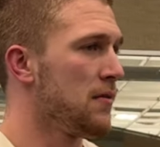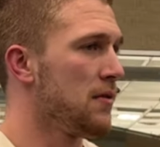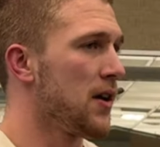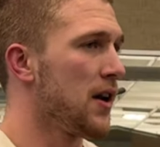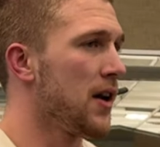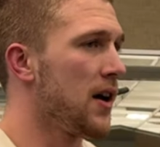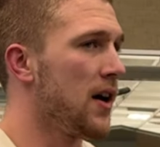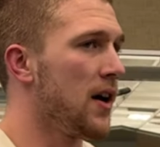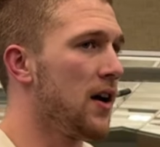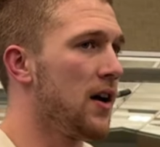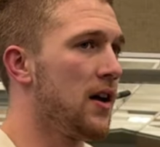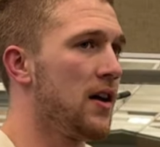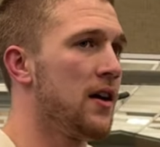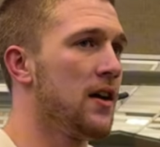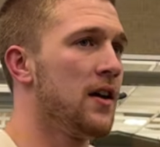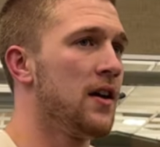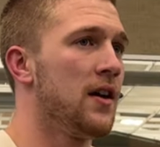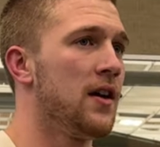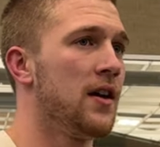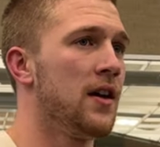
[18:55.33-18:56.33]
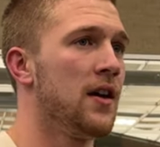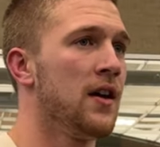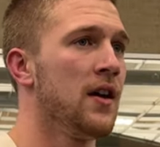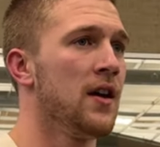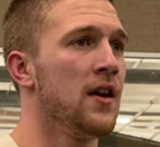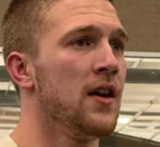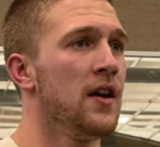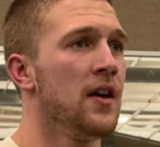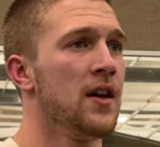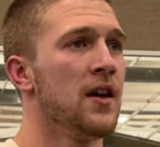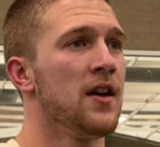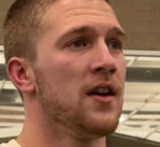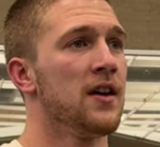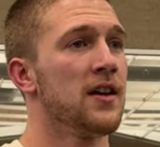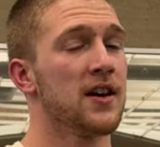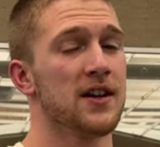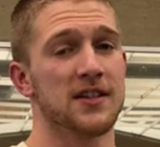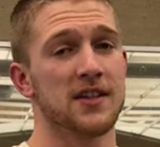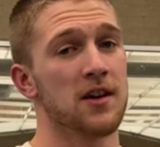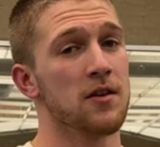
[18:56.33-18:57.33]
But
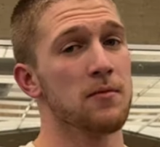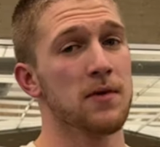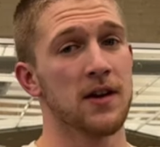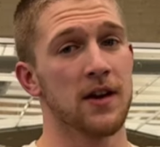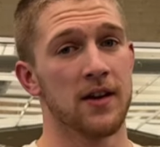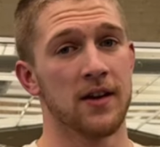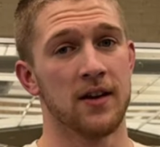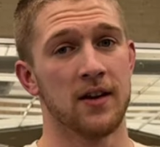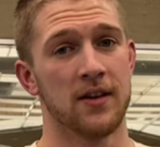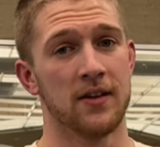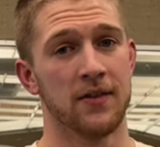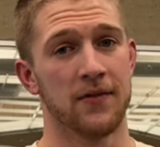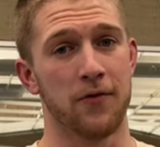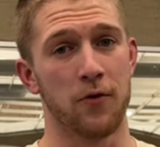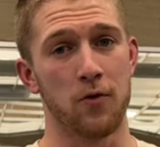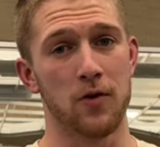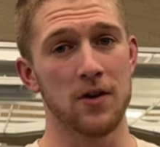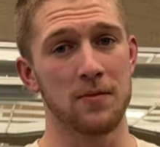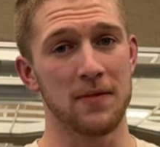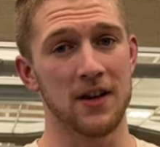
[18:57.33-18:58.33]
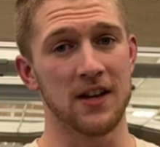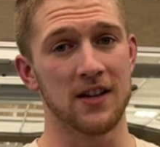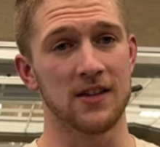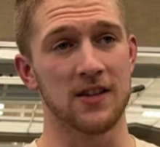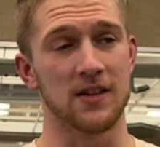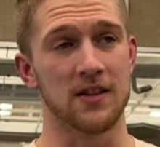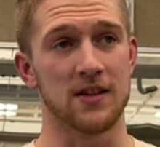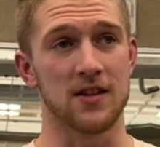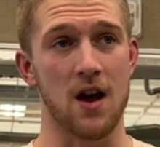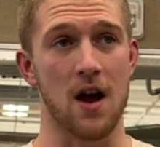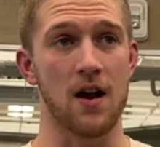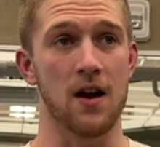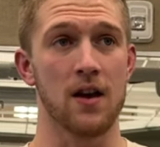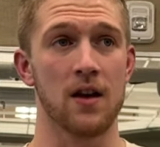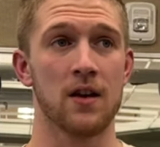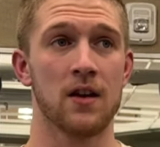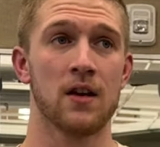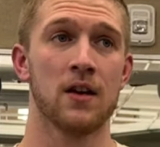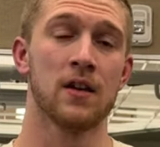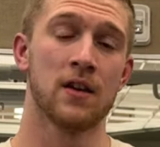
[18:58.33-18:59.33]
that's gonna be it. 40 minutes in the sauna.